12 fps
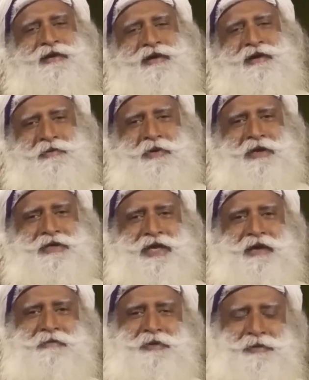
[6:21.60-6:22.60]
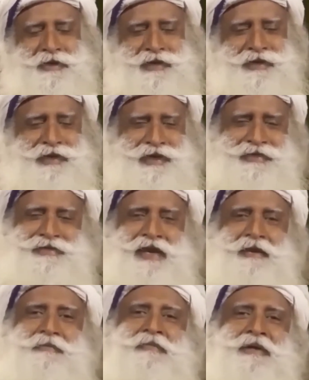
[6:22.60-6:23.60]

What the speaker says: one time, 10 days I'm